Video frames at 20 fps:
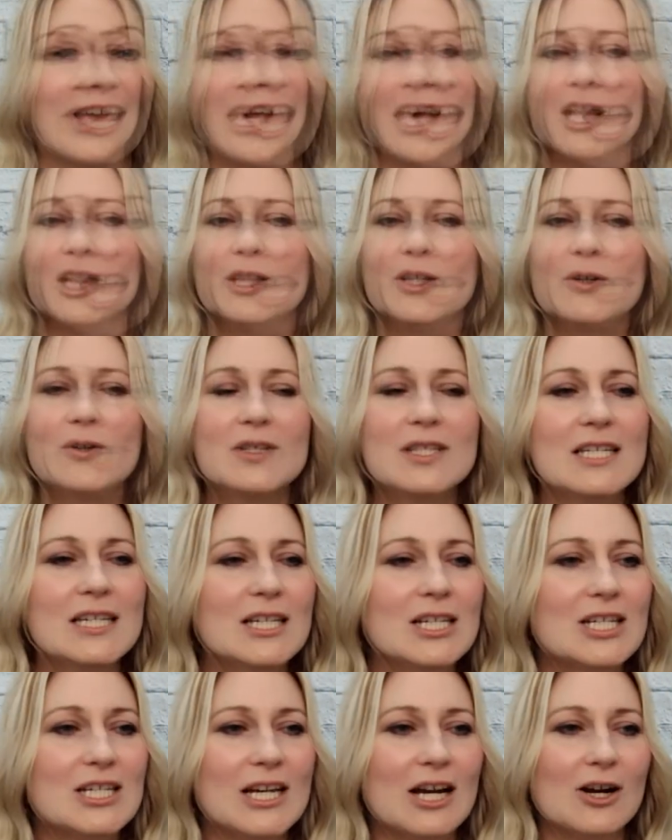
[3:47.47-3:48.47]
Luzdy
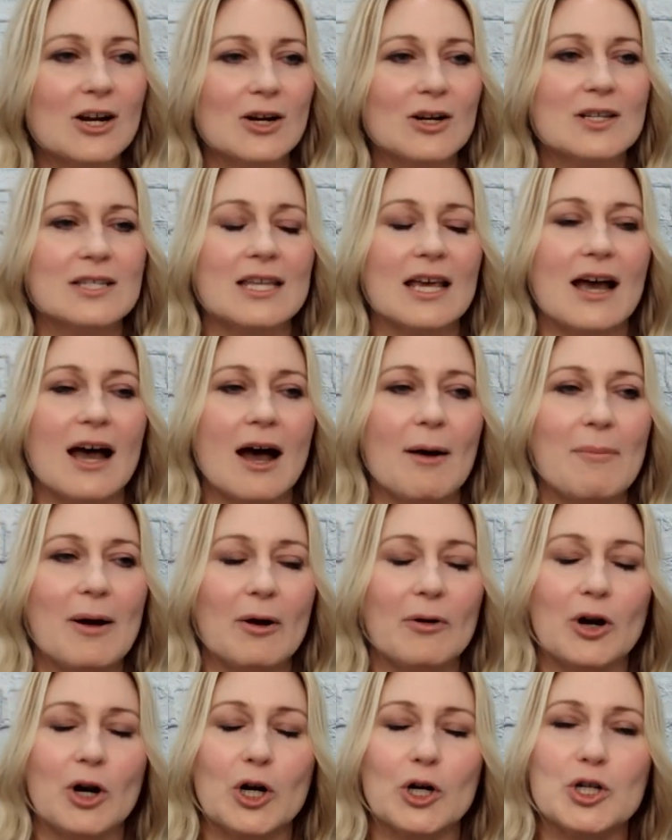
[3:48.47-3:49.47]
shares
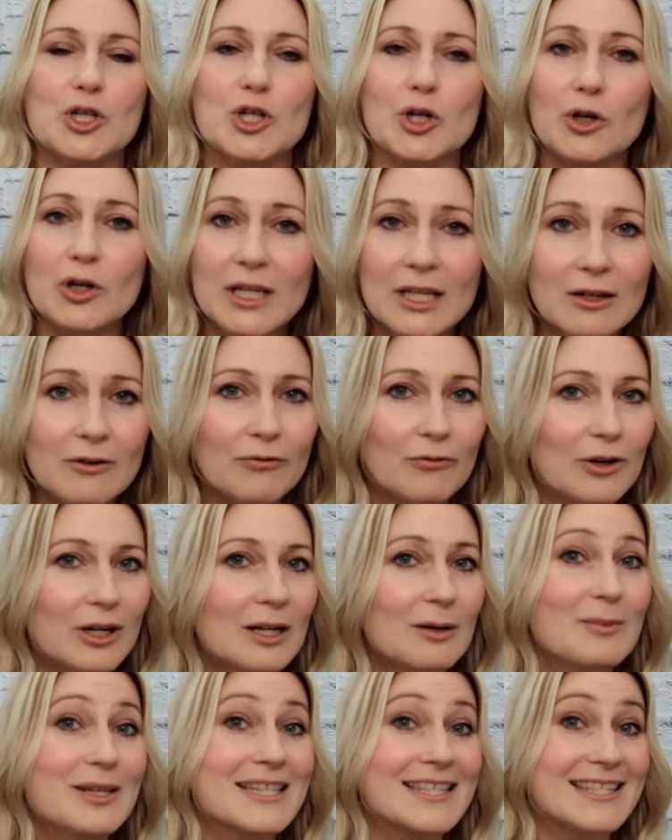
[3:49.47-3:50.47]
about her journey to
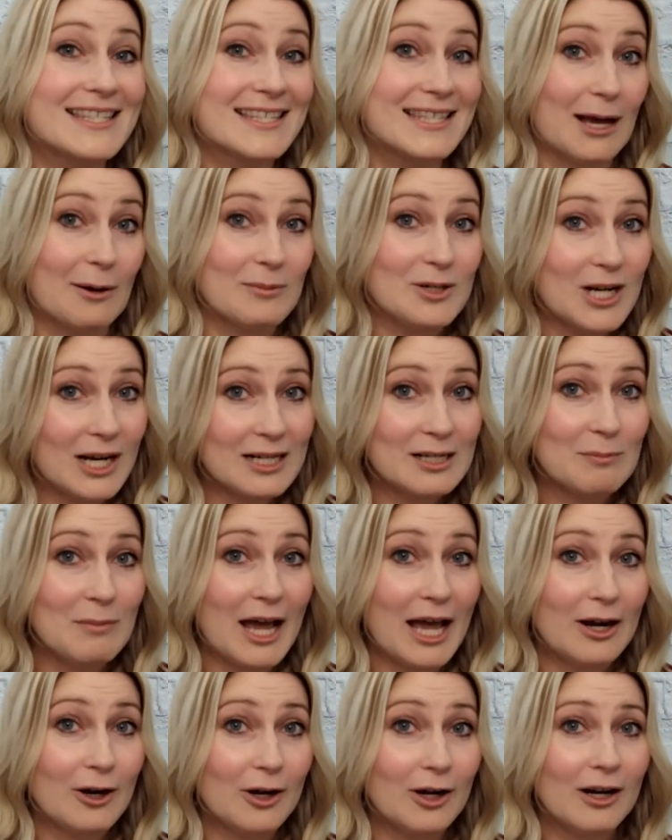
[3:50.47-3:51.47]
freedom in subject
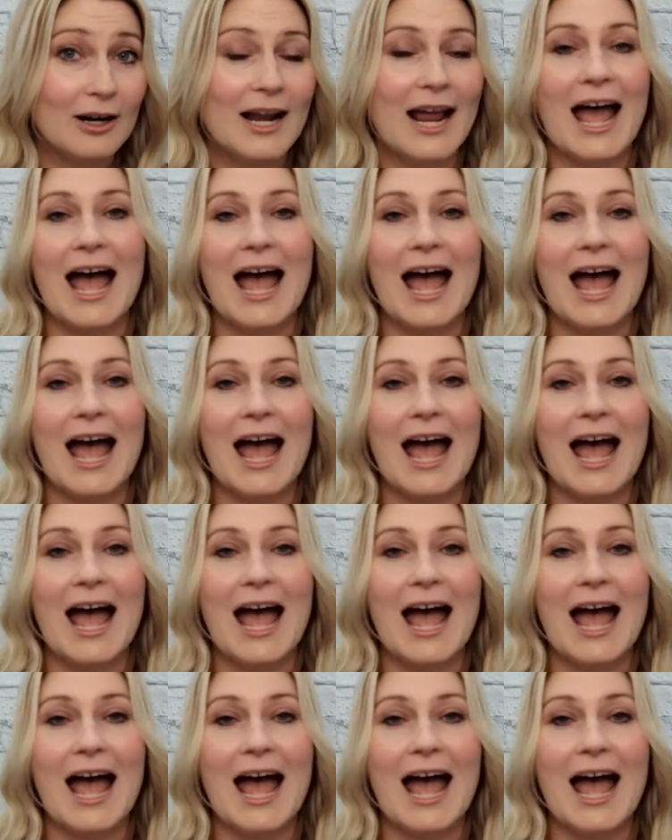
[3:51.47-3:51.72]
matter,